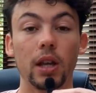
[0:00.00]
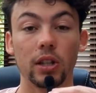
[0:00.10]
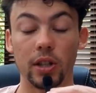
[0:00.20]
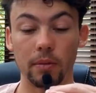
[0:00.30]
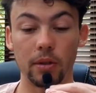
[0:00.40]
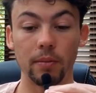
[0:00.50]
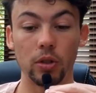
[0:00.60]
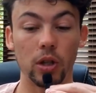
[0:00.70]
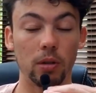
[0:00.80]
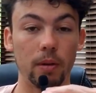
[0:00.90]
Sometimes
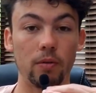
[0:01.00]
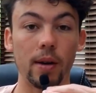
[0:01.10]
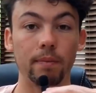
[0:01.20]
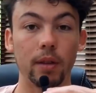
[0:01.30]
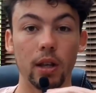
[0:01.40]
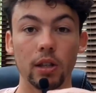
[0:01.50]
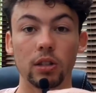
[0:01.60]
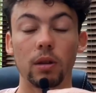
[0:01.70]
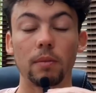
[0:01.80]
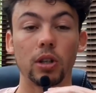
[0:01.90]
you're going to be right,
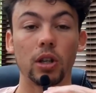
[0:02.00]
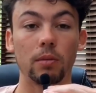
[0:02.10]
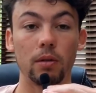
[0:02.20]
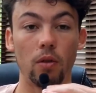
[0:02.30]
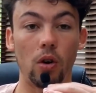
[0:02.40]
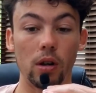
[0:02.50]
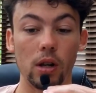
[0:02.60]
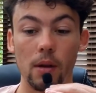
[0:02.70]
sometimes you're going to be wrong.